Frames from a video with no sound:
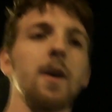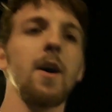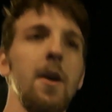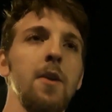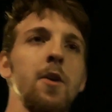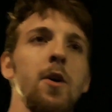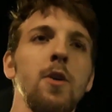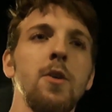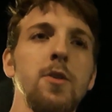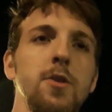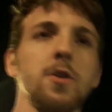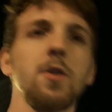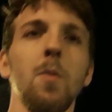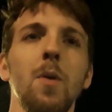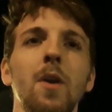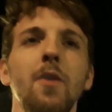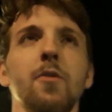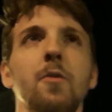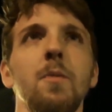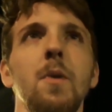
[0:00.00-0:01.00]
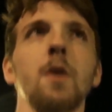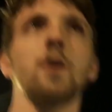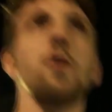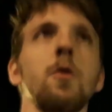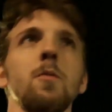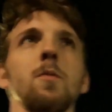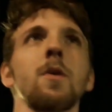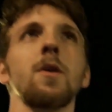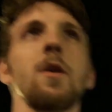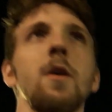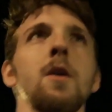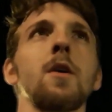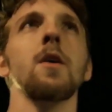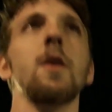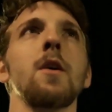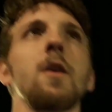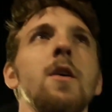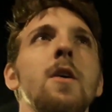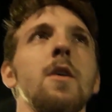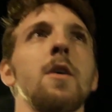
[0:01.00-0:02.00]
And Notts away from home,
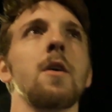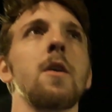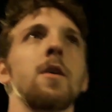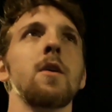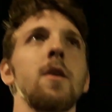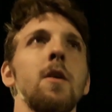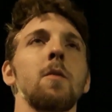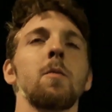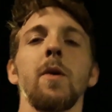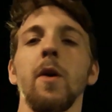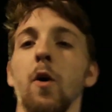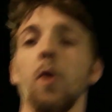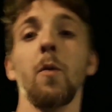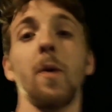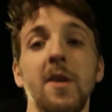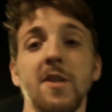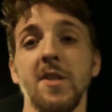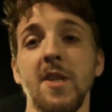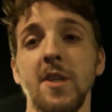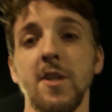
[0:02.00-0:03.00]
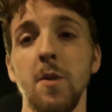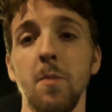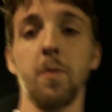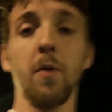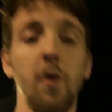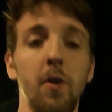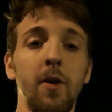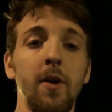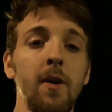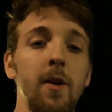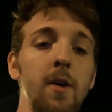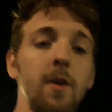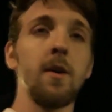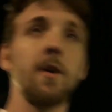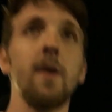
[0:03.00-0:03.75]
we always disappoint.